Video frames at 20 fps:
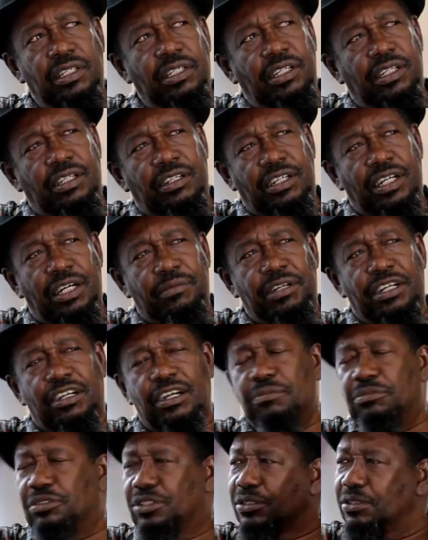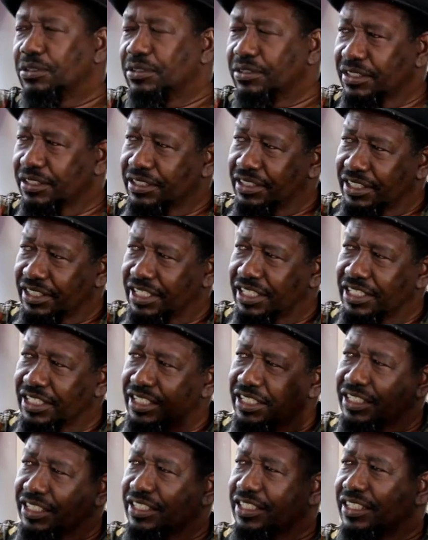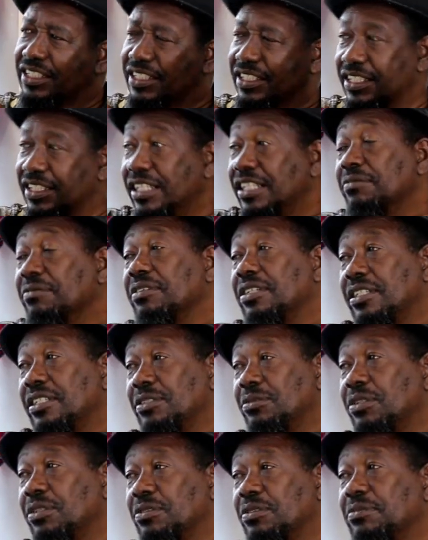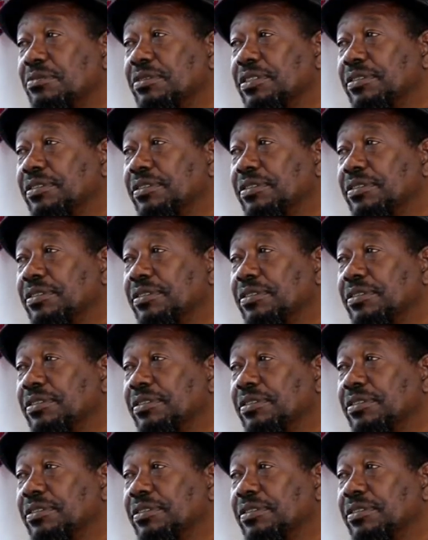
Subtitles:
Gabba Gabsto, Keith, all them guys work with them.